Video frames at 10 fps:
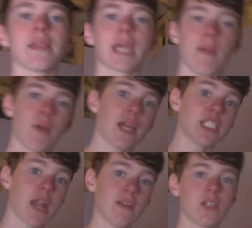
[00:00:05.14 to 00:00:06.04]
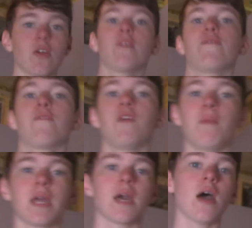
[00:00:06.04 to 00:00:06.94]
the camera, shout out to her for
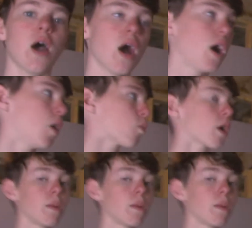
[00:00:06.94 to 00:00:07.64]
filming. Uh, we're gonna